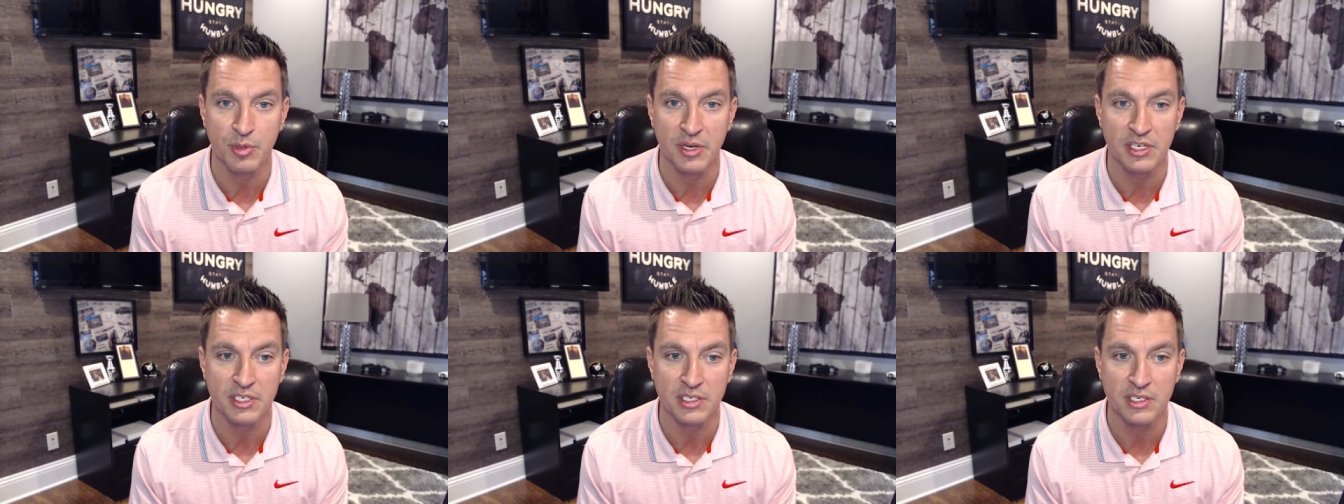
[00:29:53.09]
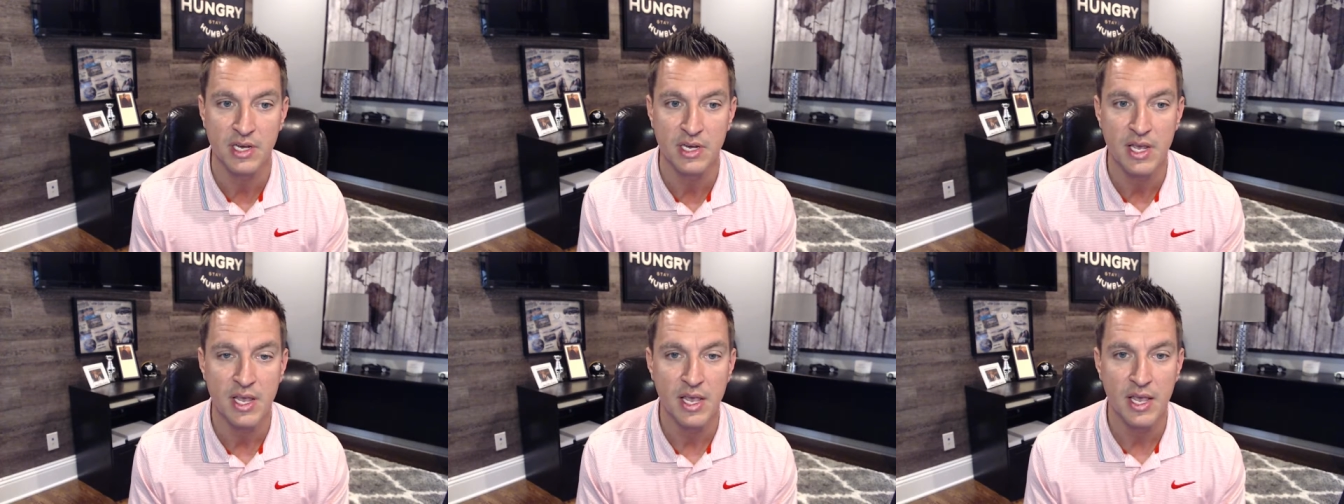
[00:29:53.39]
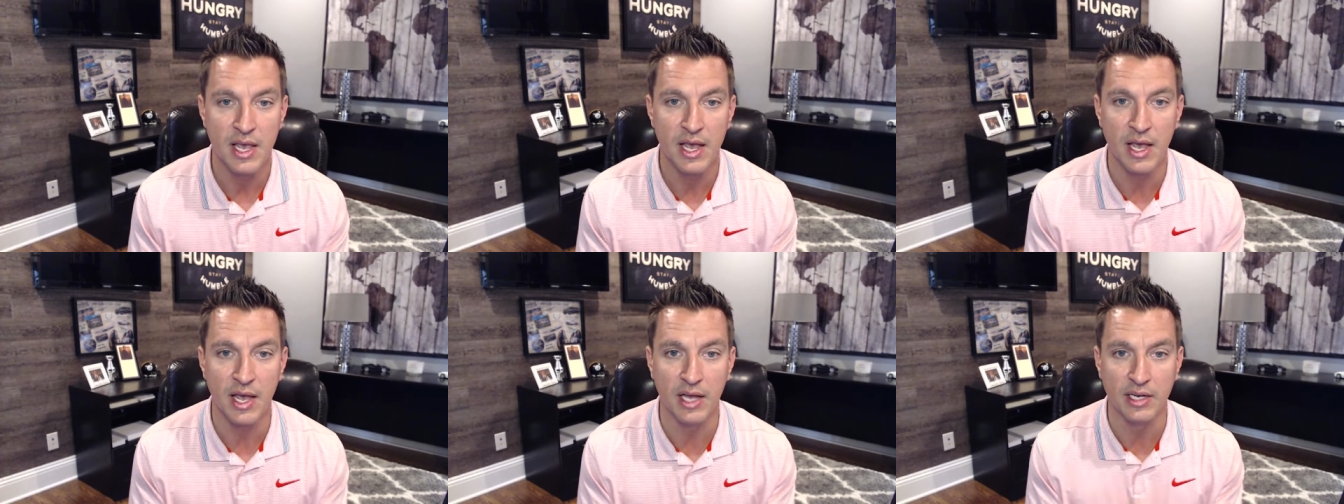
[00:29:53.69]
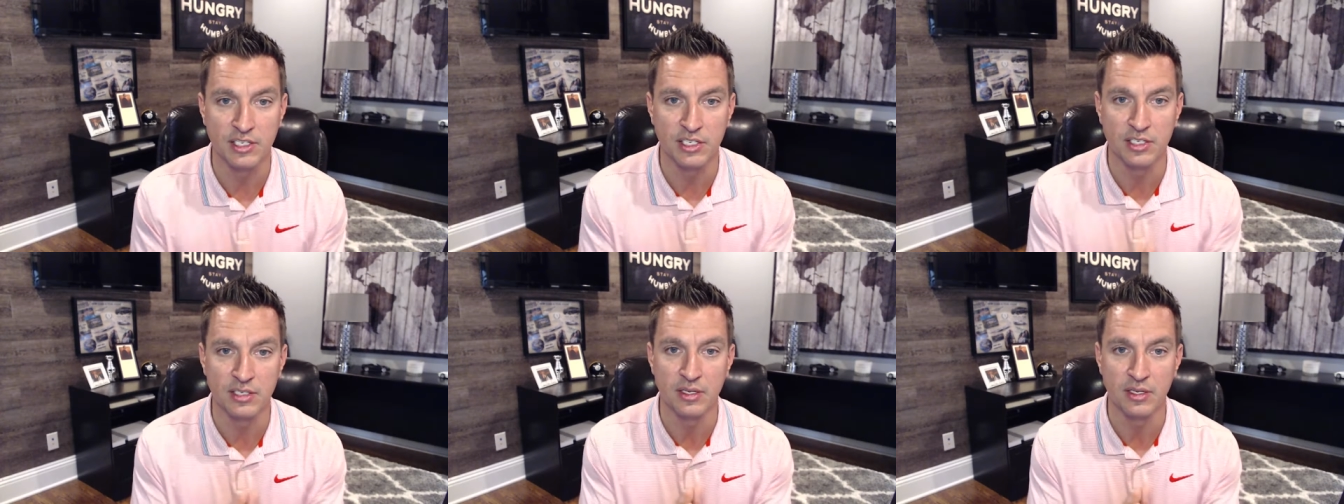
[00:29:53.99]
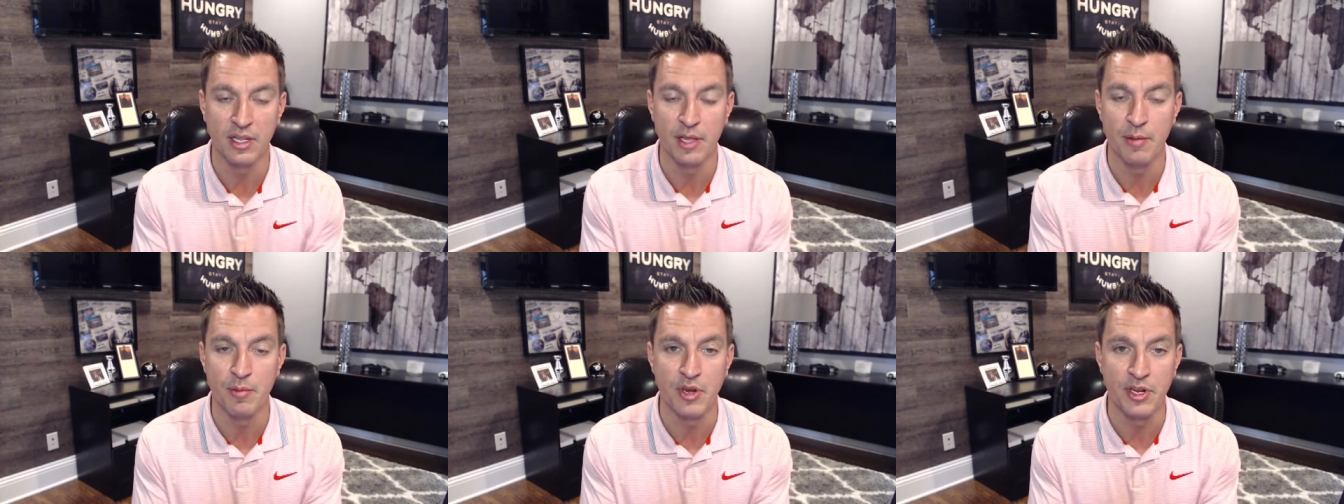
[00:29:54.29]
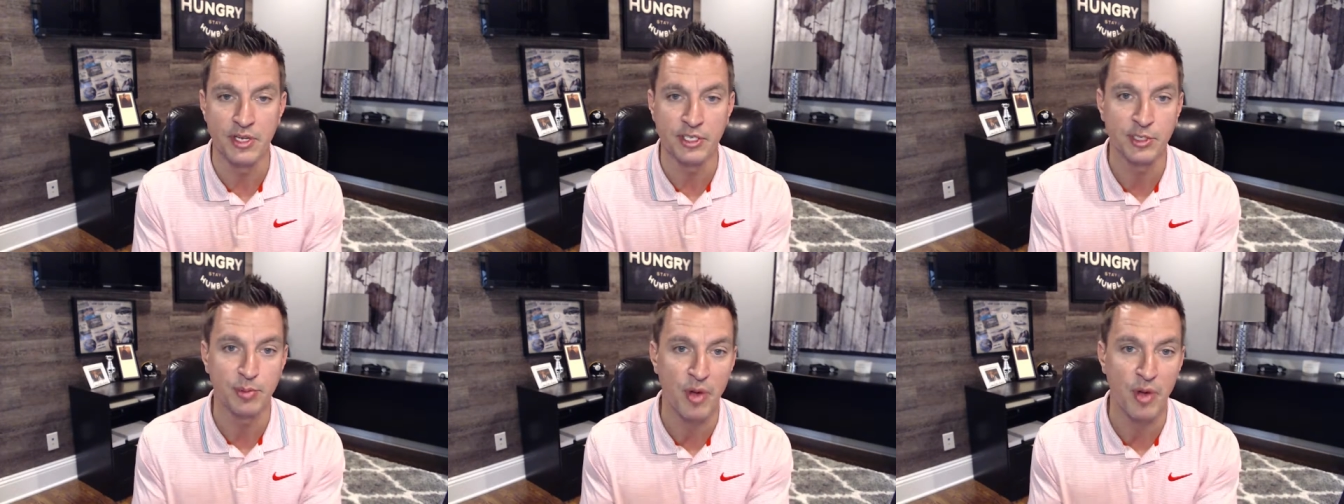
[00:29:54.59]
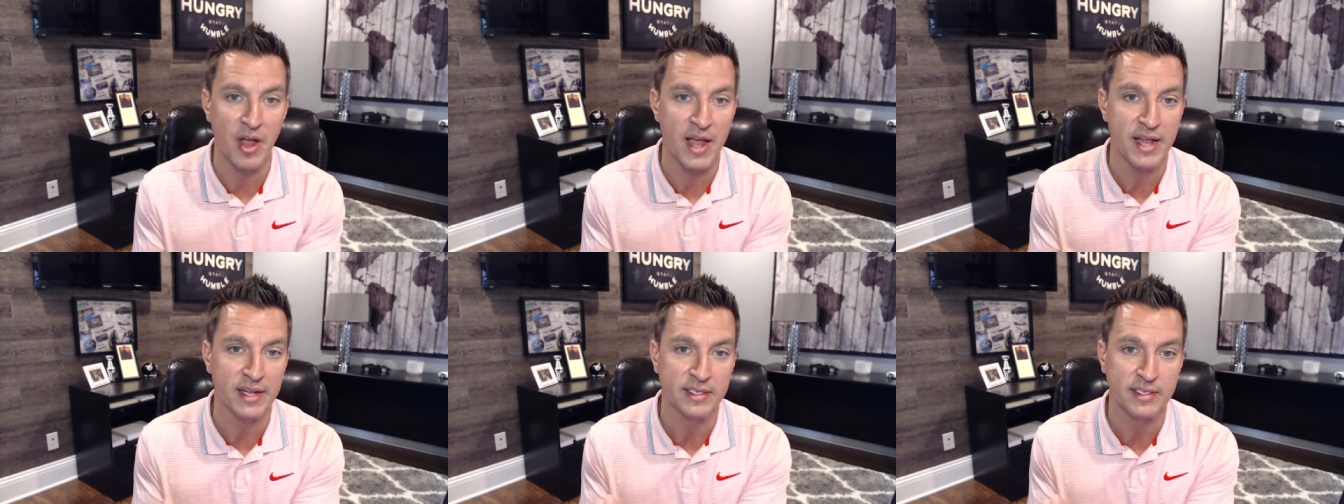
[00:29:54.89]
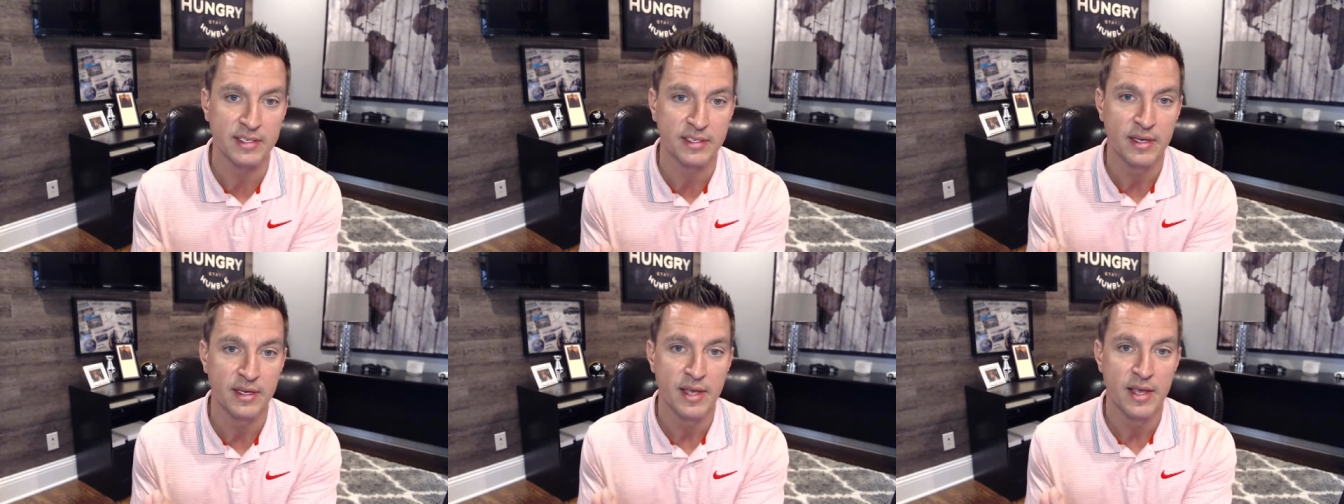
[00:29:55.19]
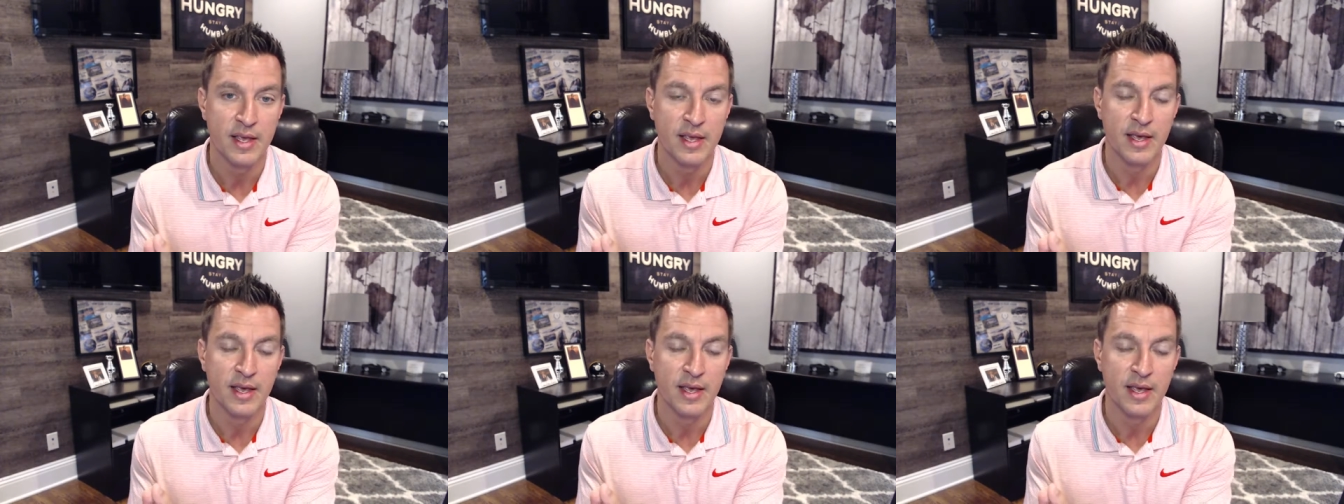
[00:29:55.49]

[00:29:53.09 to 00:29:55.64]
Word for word: pitch, uh, just limited spots